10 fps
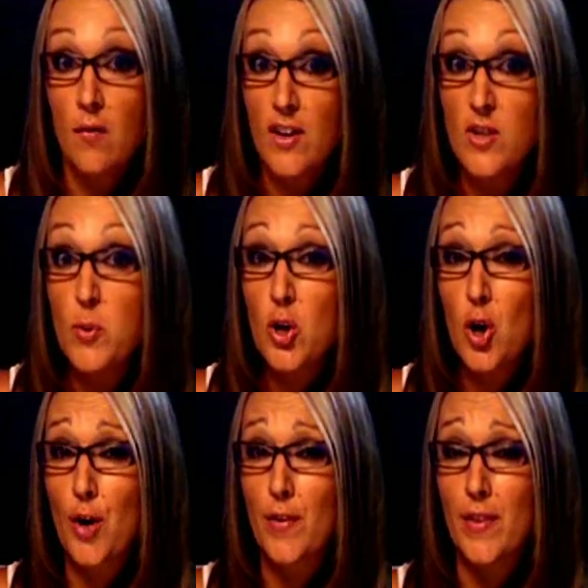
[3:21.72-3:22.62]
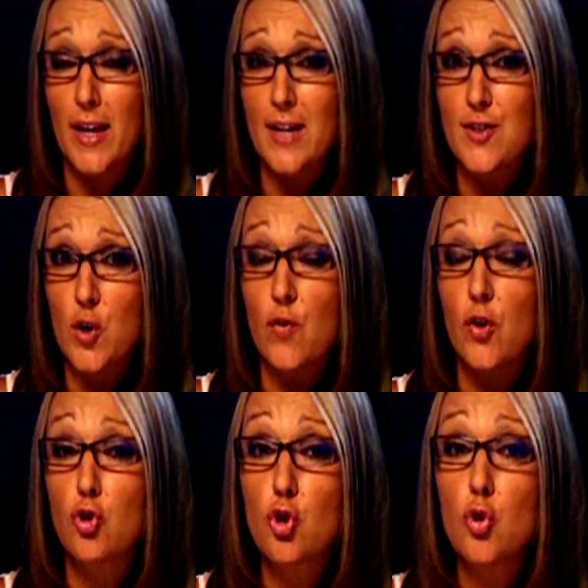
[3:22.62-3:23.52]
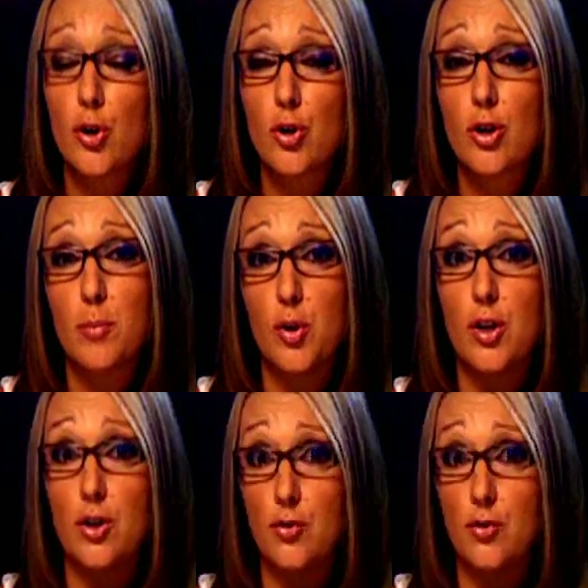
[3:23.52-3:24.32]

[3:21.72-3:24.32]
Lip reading: Facebook currently has over 200 million